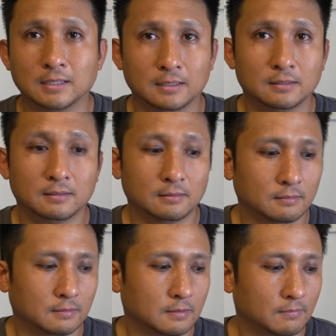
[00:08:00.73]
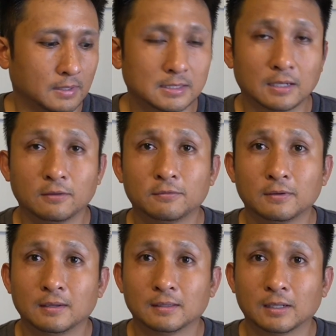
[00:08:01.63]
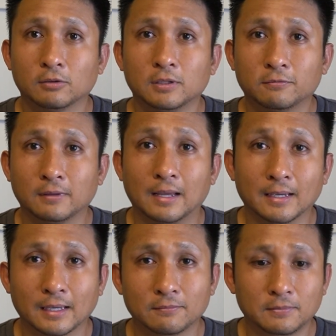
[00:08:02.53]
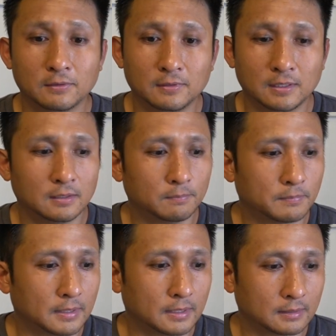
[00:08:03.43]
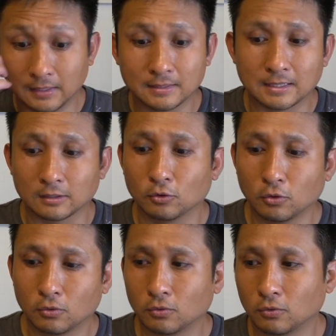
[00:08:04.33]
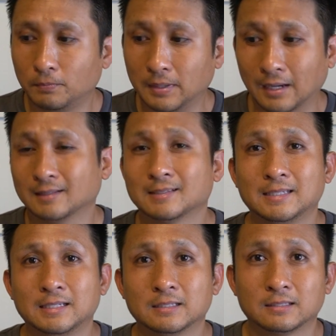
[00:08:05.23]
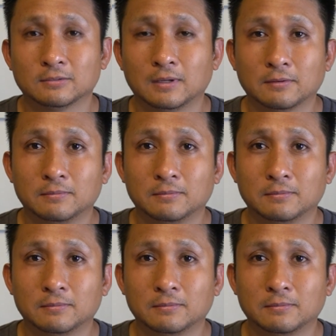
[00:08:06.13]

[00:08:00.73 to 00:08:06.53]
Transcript: in myself, not only flying F P V, but things that go behind the scenes of F